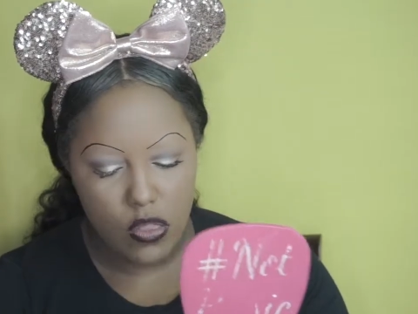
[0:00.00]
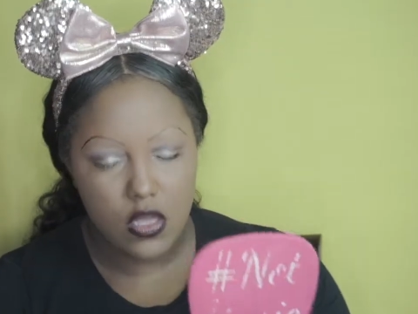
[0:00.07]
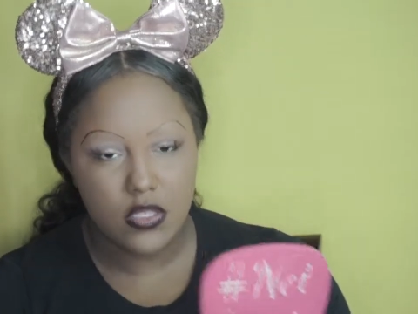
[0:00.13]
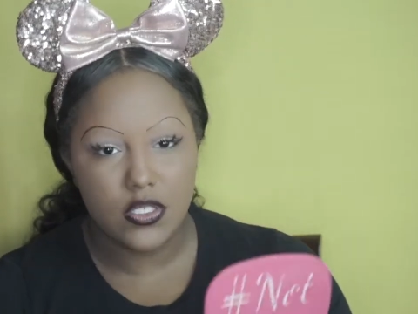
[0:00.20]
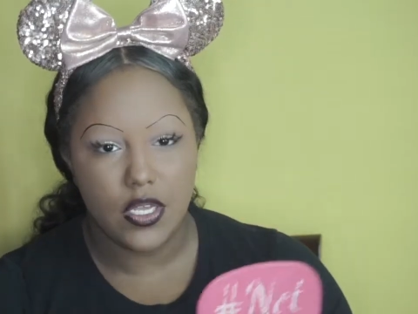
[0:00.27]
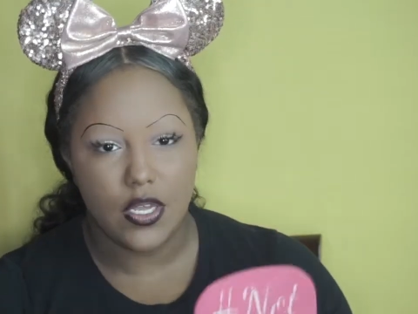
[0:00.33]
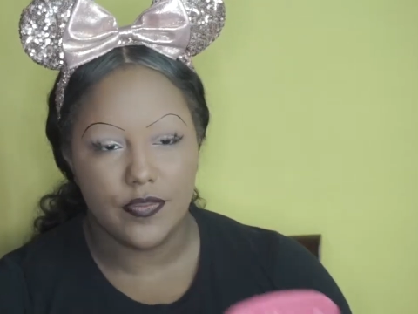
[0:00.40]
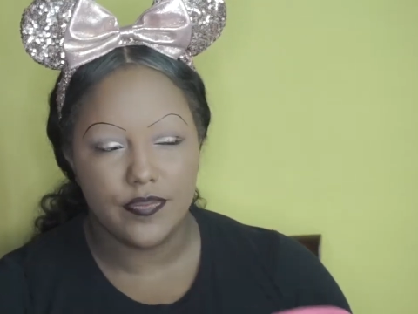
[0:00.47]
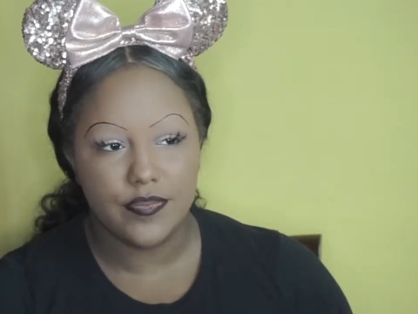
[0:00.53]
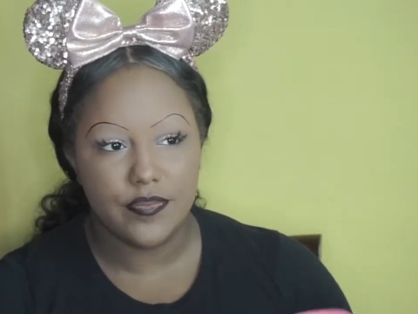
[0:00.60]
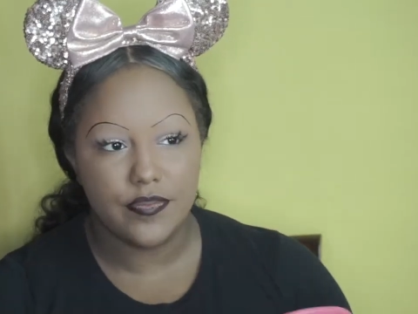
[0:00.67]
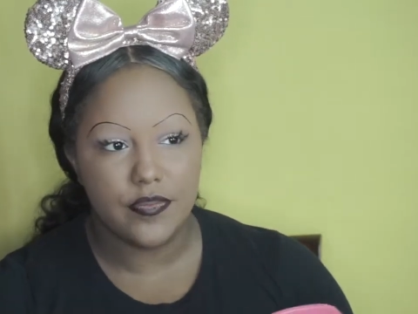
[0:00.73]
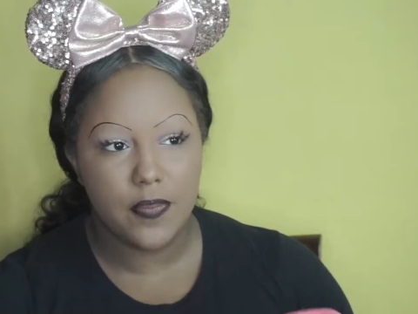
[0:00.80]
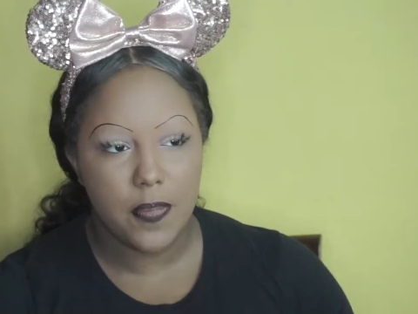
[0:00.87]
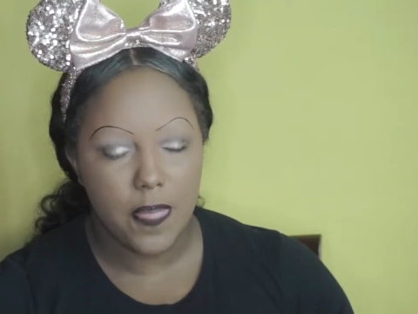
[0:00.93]
So
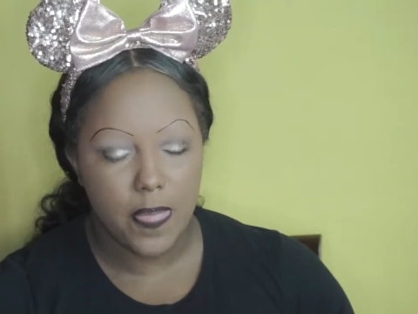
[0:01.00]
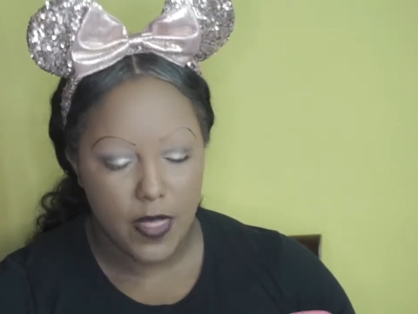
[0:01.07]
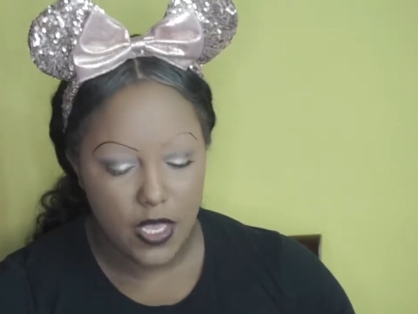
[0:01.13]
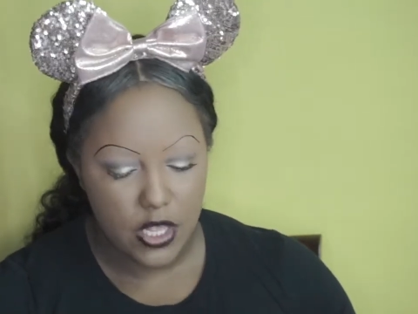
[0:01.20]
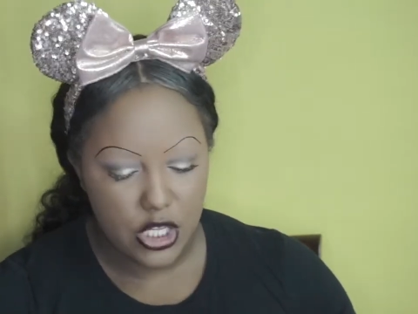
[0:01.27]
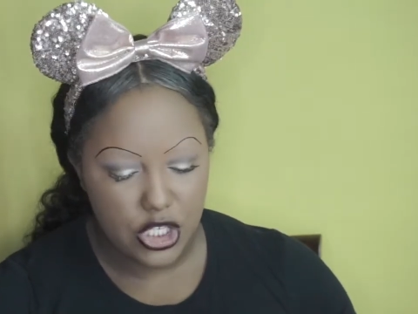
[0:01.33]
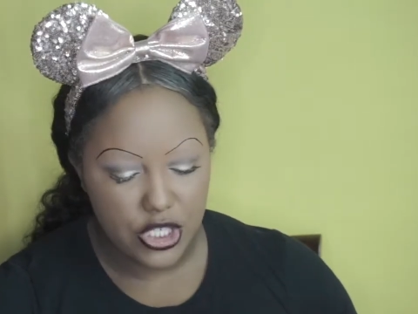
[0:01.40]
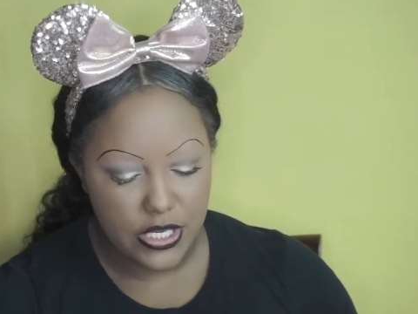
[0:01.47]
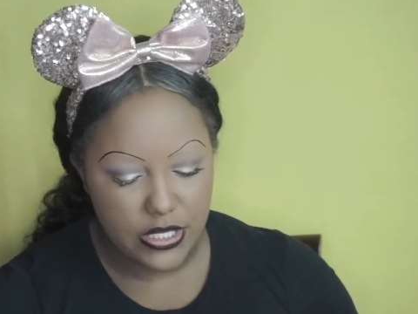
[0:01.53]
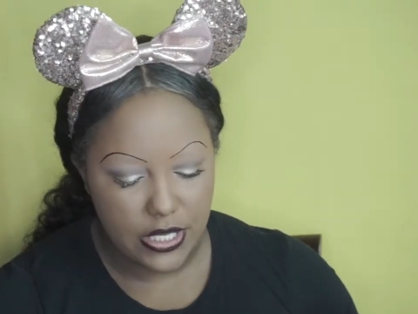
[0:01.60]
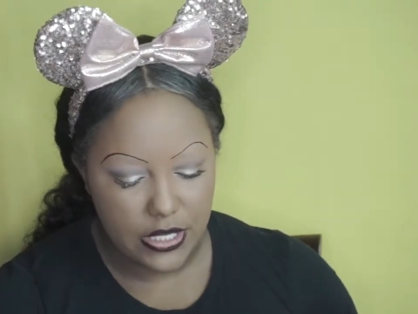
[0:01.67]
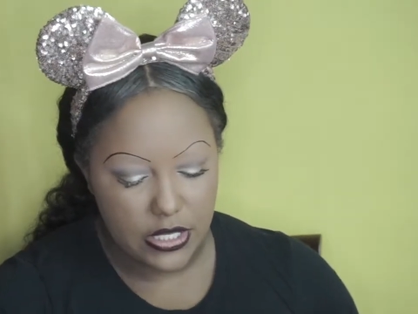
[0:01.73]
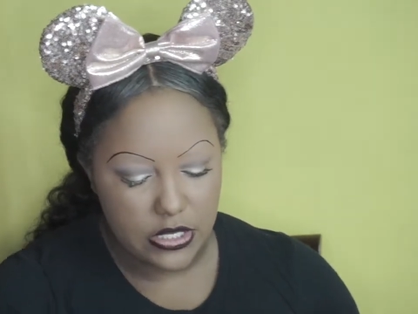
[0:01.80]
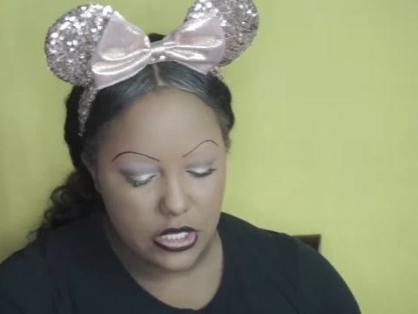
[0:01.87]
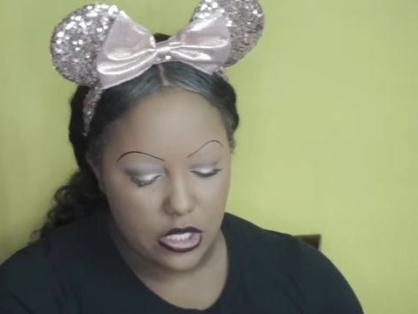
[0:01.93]
she has
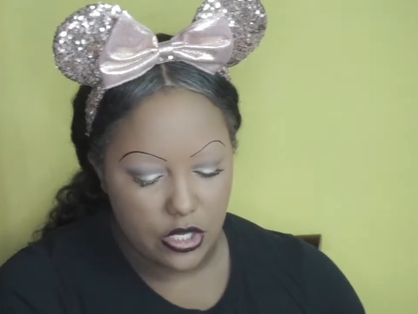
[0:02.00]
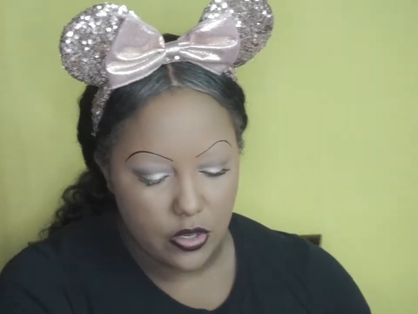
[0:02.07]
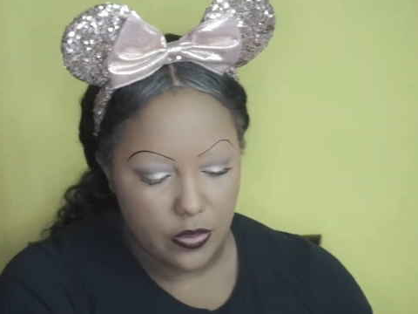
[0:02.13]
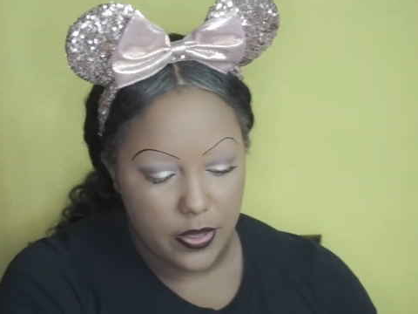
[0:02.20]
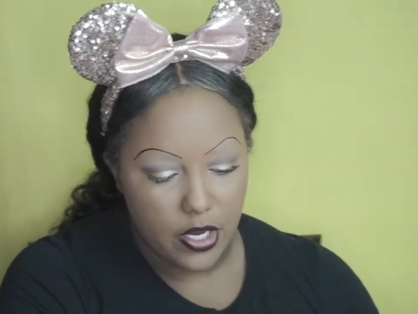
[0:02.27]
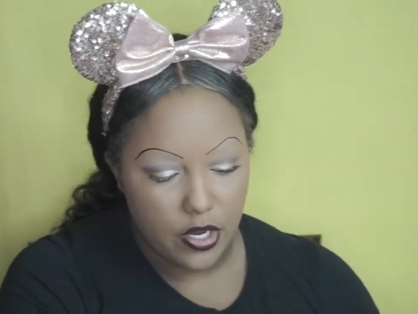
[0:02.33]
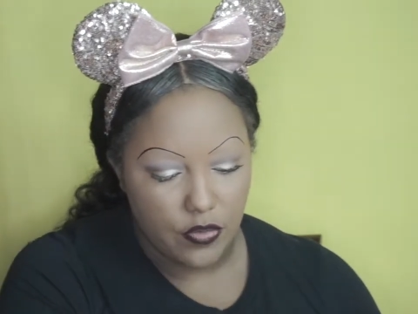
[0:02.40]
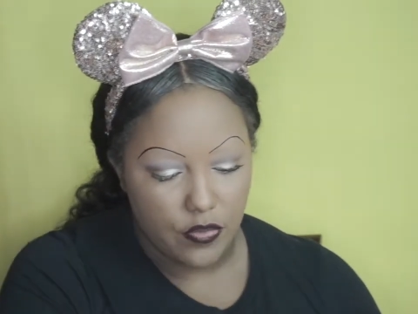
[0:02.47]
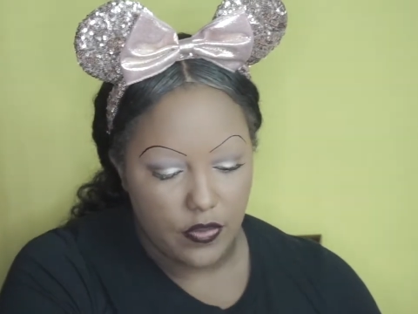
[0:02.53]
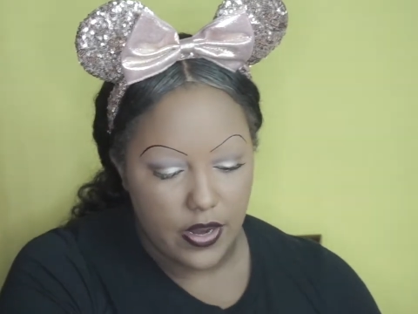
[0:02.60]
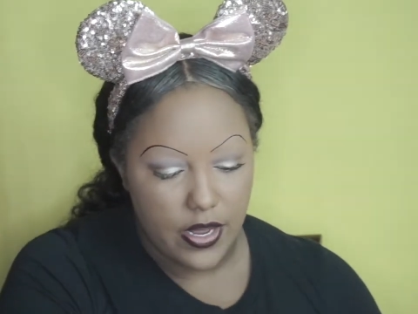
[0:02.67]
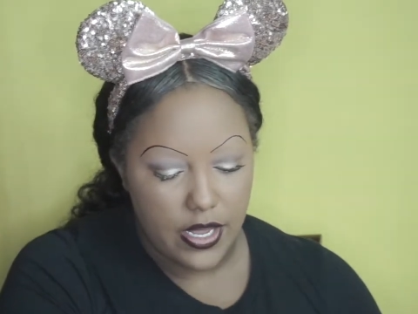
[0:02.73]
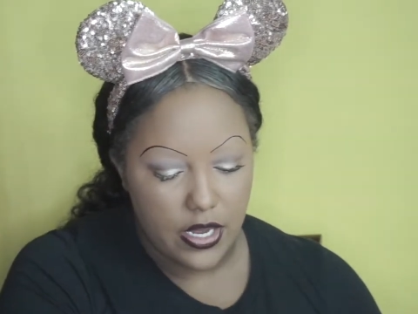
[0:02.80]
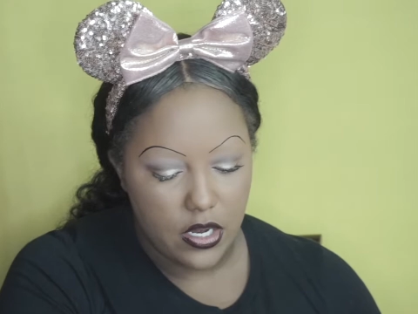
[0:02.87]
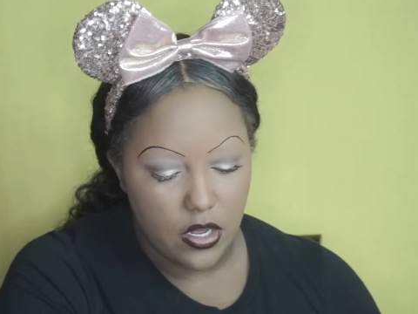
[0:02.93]
like this little bit of
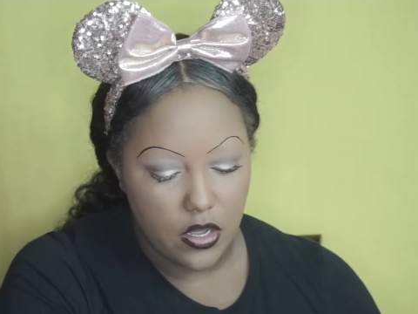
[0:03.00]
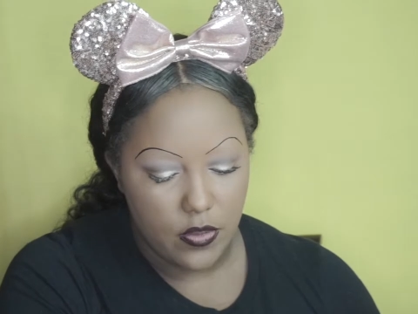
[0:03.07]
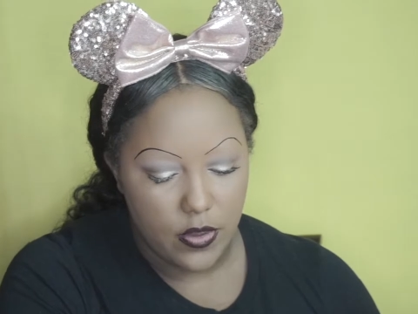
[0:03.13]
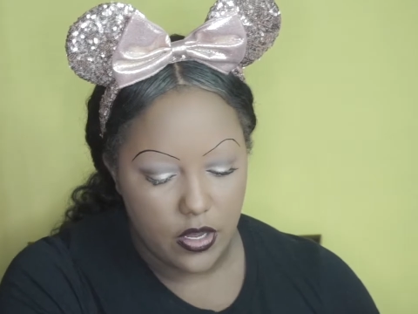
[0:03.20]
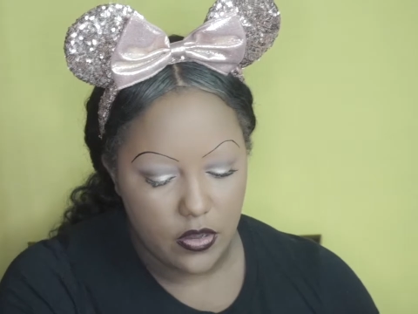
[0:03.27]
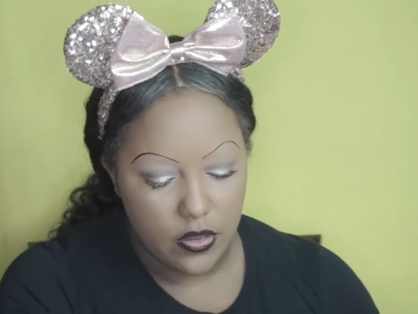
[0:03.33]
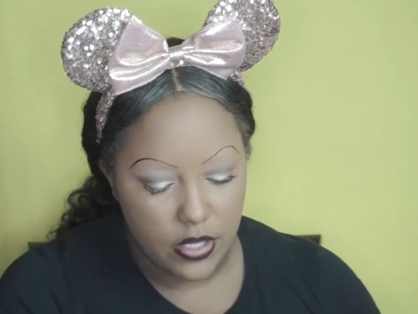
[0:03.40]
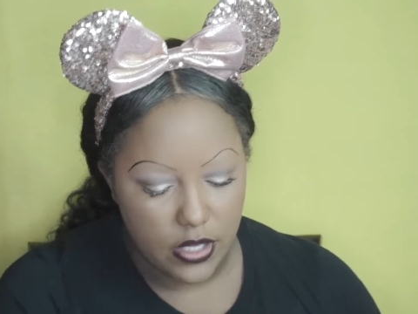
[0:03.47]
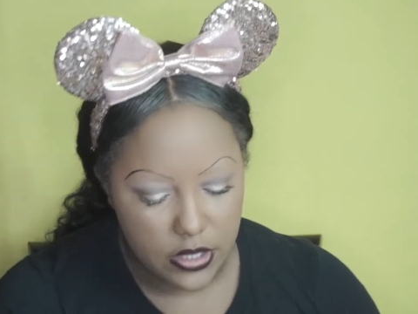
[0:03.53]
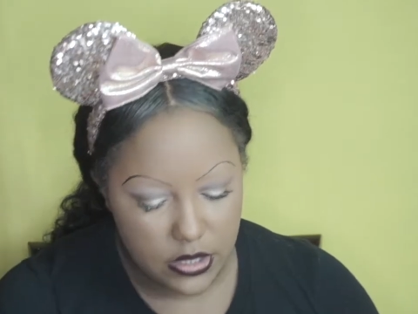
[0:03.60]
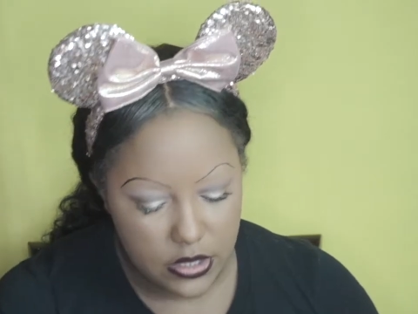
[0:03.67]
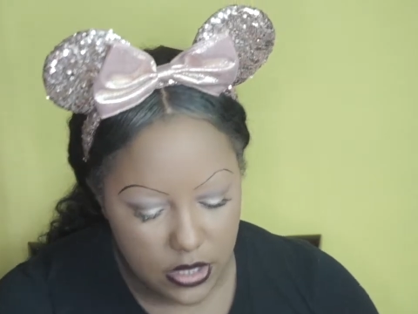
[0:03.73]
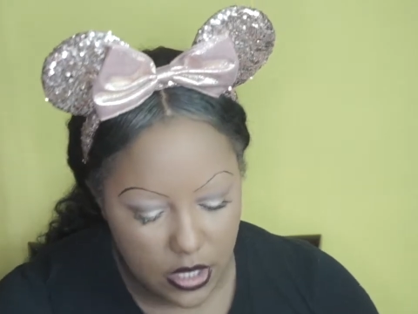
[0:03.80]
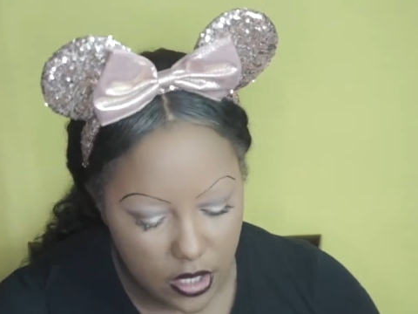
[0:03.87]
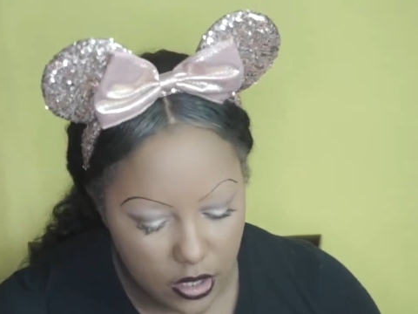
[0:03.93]
red going on the
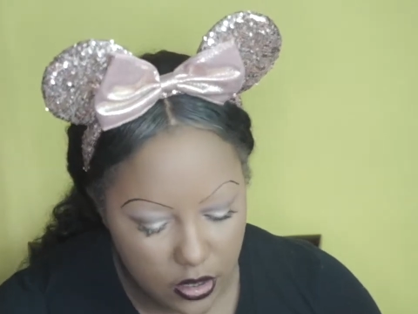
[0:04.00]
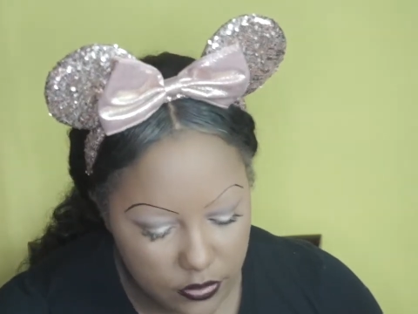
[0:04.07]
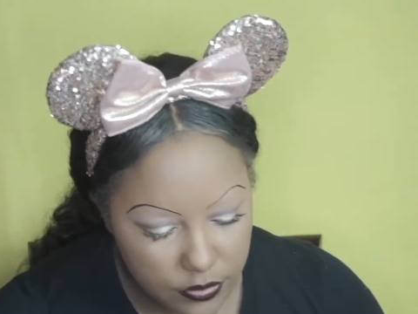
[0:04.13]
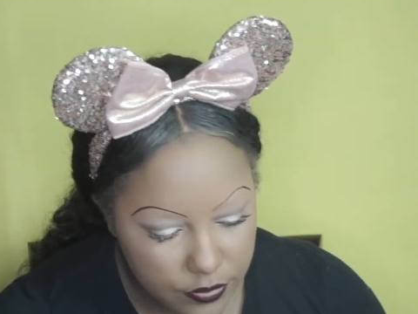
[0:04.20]
inside.